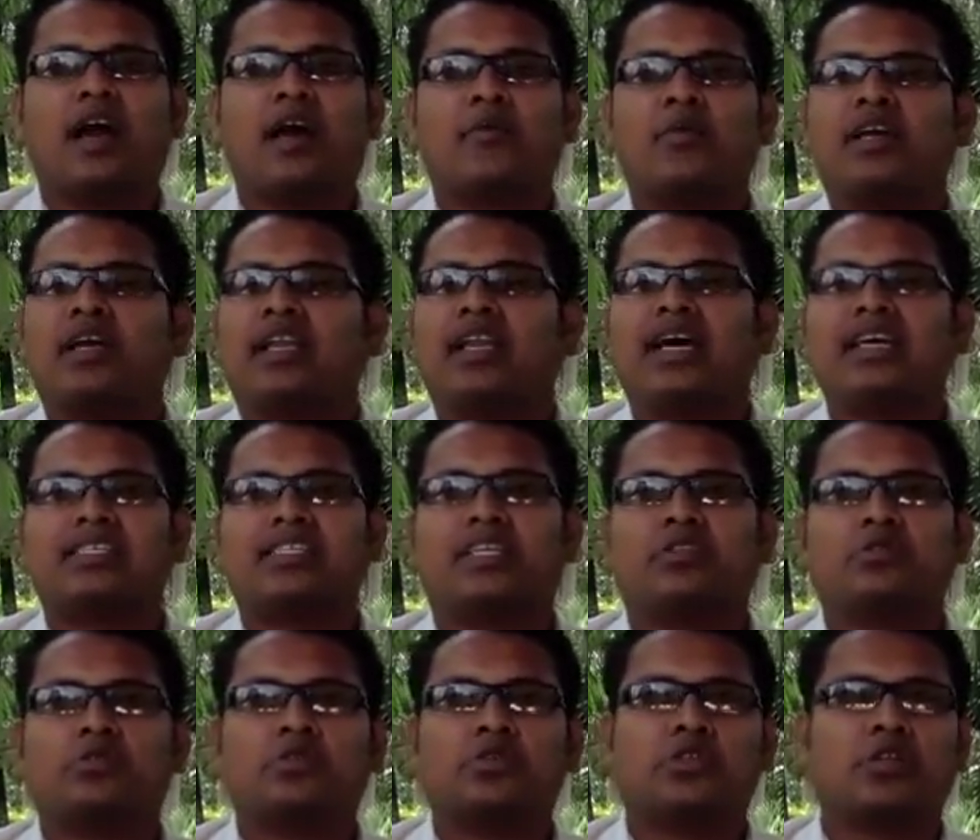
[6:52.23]
I realized
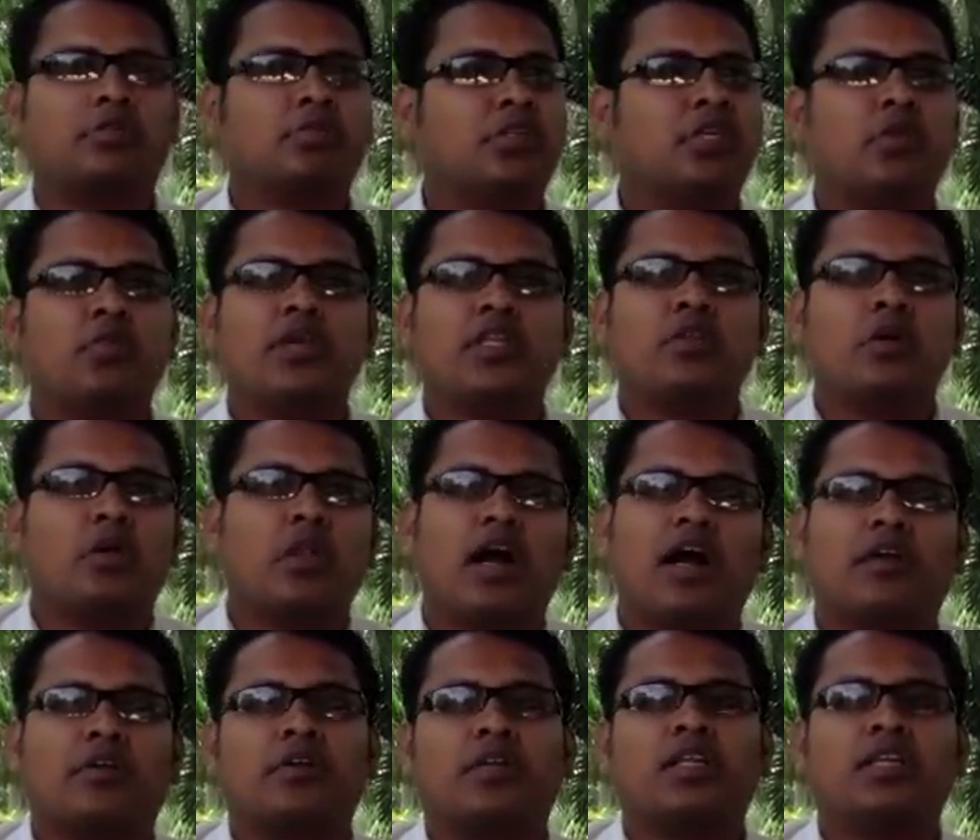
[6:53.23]
that, something, we no
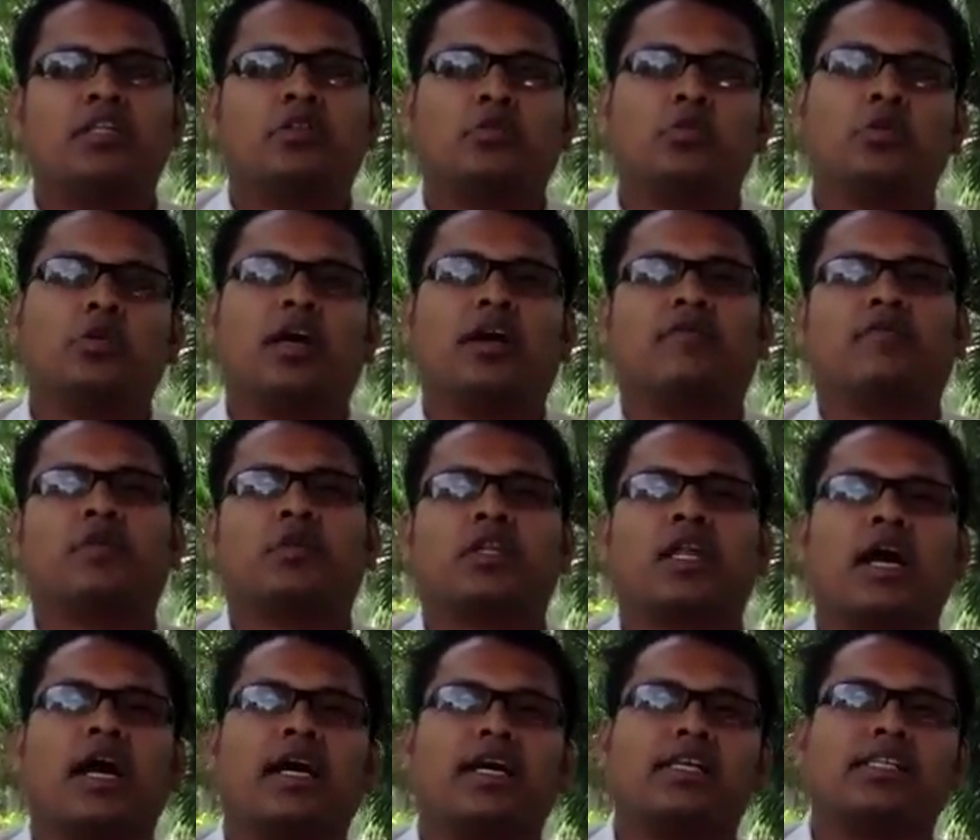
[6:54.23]
longer need to
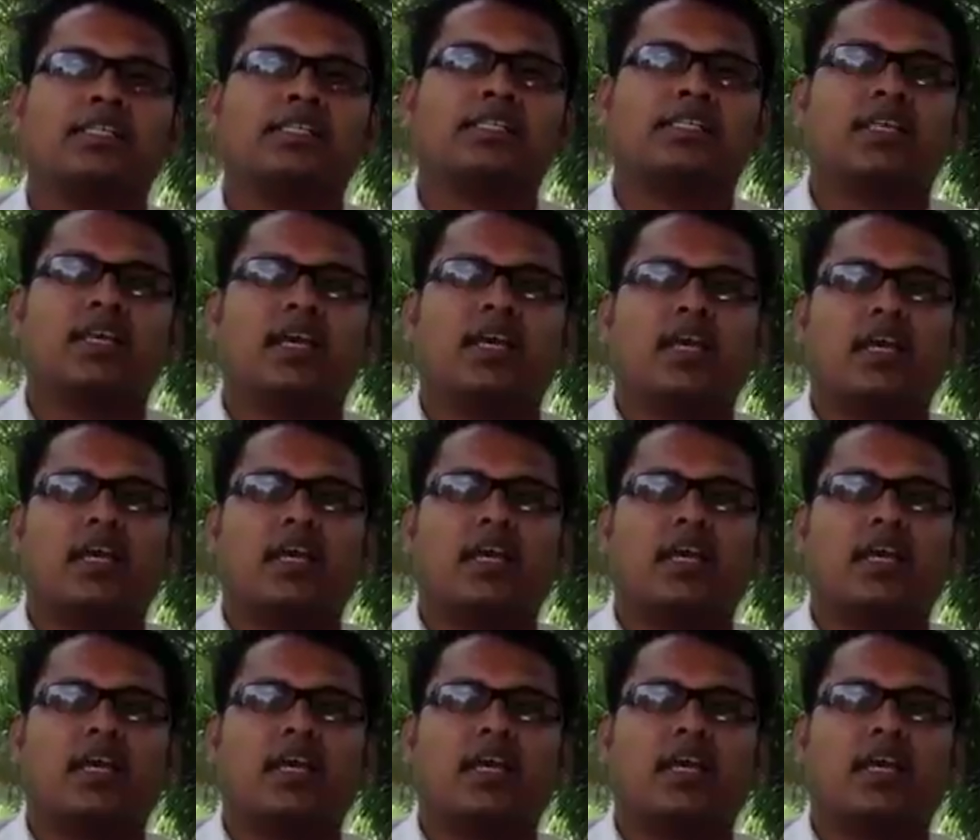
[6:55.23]
advertise